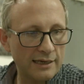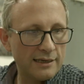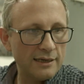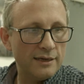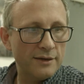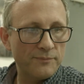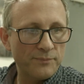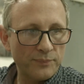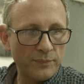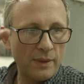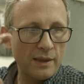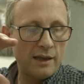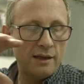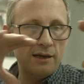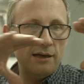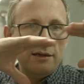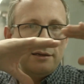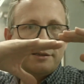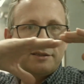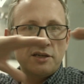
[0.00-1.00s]
a
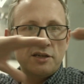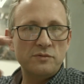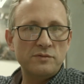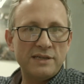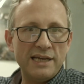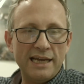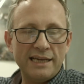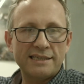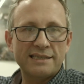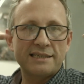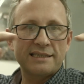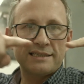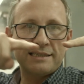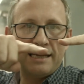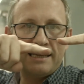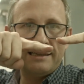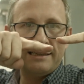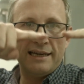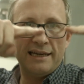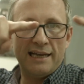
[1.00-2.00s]
two discs,
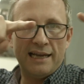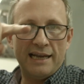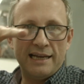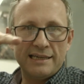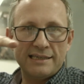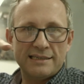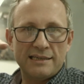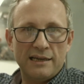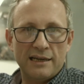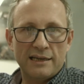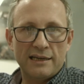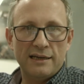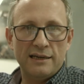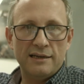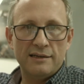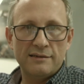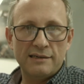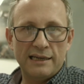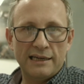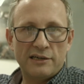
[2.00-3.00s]
and then it has like a
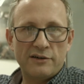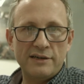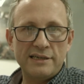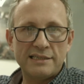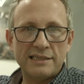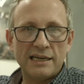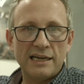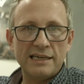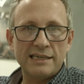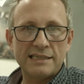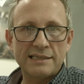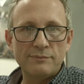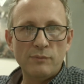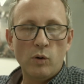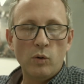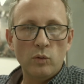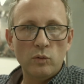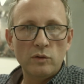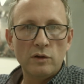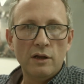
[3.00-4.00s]
increasingly
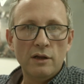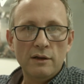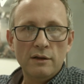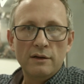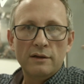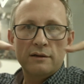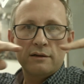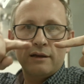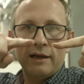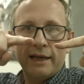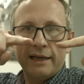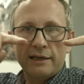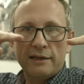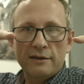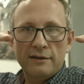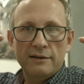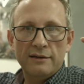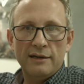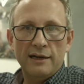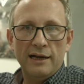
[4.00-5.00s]
small like
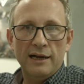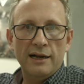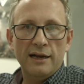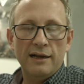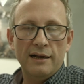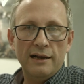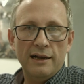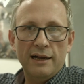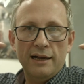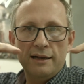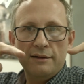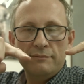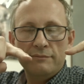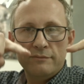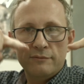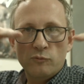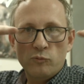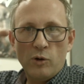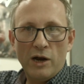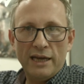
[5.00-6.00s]
uh, um,
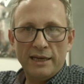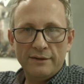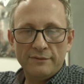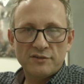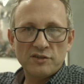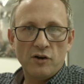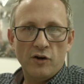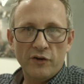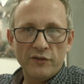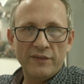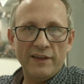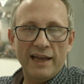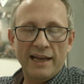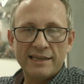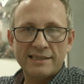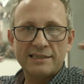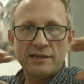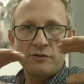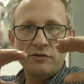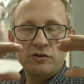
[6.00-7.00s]
waves on there.
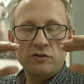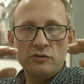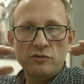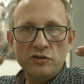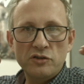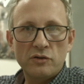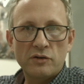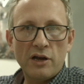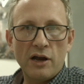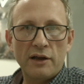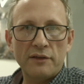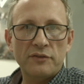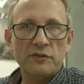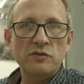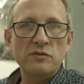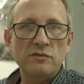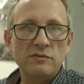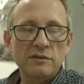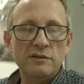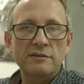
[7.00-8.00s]
So you, you're going
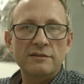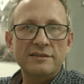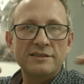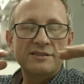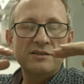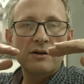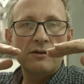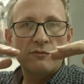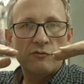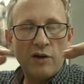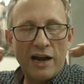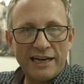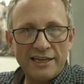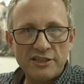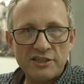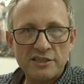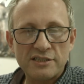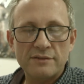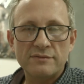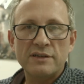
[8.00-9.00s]
through
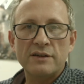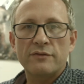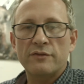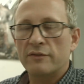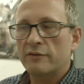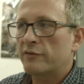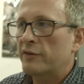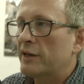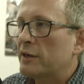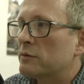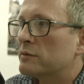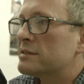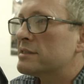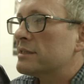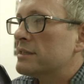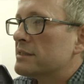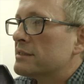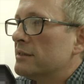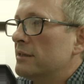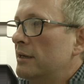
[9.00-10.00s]
ranges of different
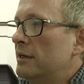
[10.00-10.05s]
frequencies,